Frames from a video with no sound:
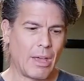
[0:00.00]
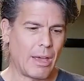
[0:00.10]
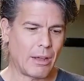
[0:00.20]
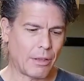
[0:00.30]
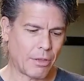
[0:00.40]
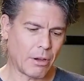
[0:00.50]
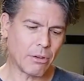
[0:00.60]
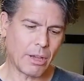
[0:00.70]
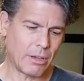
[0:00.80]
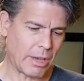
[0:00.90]
And I thought,
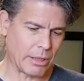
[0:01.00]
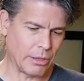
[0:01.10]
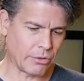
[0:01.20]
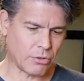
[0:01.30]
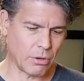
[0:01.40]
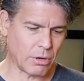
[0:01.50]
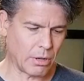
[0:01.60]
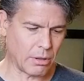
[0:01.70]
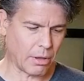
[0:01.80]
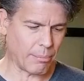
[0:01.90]
okay, yeah, it looks good.
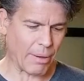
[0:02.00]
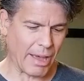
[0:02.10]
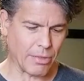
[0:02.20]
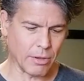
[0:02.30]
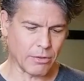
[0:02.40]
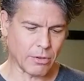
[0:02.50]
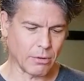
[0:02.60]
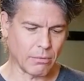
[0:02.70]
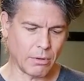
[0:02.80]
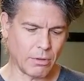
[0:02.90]
I'll buy this.
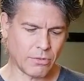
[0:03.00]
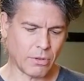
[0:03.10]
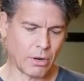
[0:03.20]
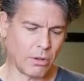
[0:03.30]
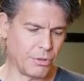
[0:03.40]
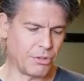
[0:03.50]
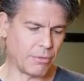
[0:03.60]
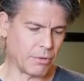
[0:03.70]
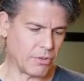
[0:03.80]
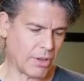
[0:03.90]
And it's got all
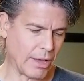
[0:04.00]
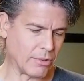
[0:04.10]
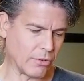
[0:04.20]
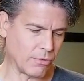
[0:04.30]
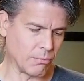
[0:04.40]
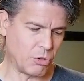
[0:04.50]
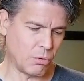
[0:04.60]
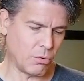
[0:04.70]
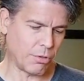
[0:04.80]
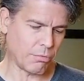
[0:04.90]
different sizes from
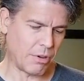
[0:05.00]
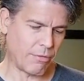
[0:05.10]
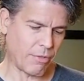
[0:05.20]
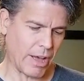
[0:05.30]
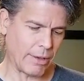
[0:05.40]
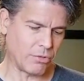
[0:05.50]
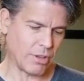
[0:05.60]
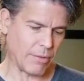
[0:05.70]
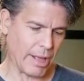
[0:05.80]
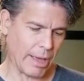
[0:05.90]
2 to 3, 5,
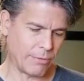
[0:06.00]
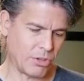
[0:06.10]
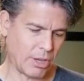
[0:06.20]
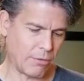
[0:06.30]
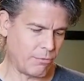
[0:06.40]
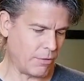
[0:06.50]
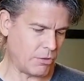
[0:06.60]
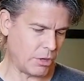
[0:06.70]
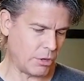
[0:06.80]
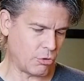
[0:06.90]
7.5, 10,
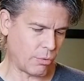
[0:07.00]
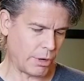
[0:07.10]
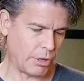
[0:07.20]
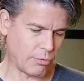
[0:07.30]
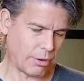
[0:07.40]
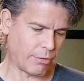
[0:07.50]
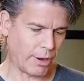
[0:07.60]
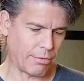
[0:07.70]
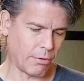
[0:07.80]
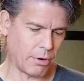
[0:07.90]
15, 20,
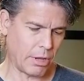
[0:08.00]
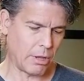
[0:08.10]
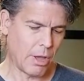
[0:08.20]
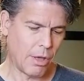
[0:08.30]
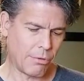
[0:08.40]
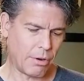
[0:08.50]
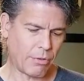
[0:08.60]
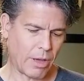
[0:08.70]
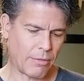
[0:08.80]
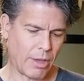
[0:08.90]
25, 30,
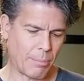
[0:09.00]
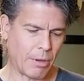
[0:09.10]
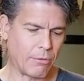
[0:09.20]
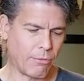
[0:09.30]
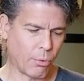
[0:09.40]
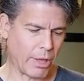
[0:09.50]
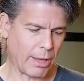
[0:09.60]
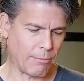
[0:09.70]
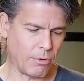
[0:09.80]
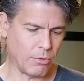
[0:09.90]
35 amp and 40
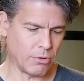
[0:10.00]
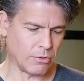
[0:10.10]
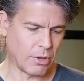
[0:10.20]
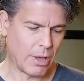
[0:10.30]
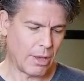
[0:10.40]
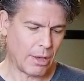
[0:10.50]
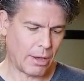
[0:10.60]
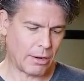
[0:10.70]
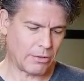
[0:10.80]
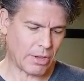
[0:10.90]
amp fuses.
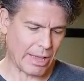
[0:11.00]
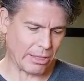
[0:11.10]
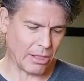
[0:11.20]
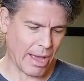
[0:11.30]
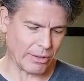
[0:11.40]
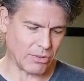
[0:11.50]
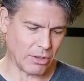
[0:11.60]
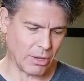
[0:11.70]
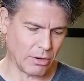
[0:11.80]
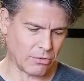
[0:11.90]
And it's got lots in
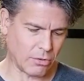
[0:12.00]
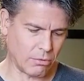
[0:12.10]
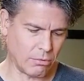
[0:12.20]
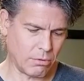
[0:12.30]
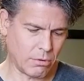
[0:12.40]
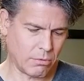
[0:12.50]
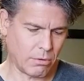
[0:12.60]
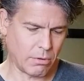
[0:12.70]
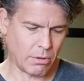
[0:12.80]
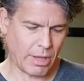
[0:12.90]
there. So, you know,
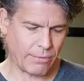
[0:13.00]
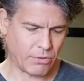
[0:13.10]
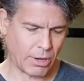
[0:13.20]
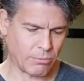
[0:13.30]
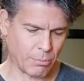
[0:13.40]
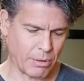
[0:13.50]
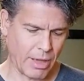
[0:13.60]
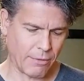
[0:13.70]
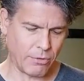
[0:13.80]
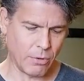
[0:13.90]
a lifetime
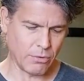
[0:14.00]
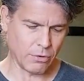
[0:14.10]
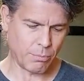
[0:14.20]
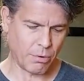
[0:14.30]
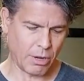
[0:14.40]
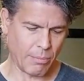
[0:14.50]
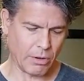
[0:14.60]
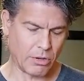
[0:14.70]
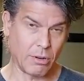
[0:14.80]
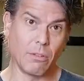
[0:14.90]
supply of fuses pretty
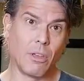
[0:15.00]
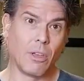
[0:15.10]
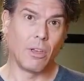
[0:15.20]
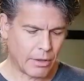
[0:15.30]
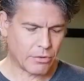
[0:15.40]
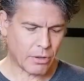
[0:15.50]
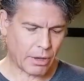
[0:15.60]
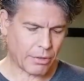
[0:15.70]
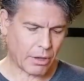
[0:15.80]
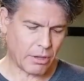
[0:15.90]
much. So I
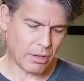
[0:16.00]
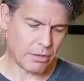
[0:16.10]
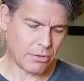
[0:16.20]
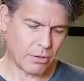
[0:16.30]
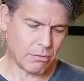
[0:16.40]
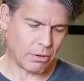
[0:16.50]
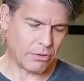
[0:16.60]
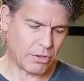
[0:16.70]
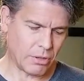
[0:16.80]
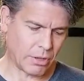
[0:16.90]
thought, yeah, that's a nice deal.